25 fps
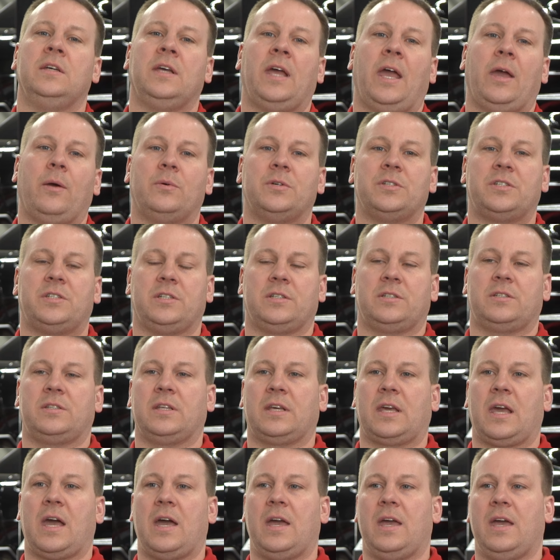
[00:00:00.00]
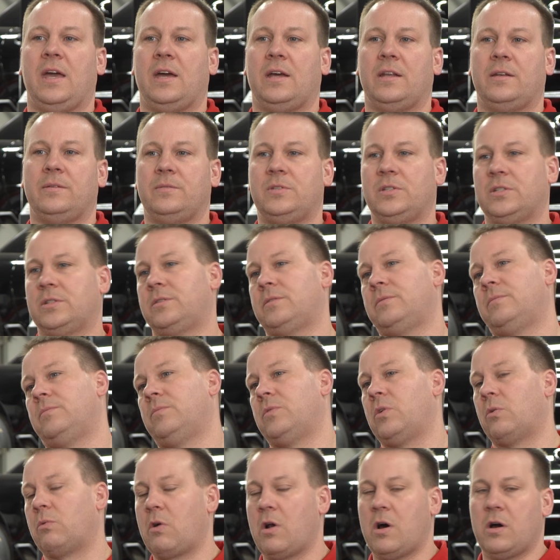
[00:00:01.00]
It was just the guy had just
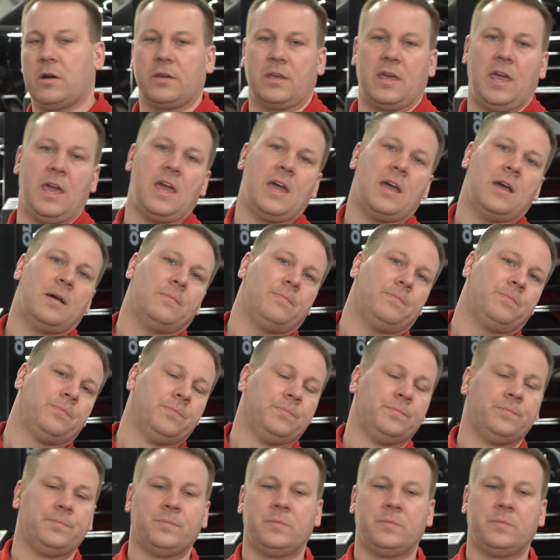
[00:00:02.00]
the wrong cam.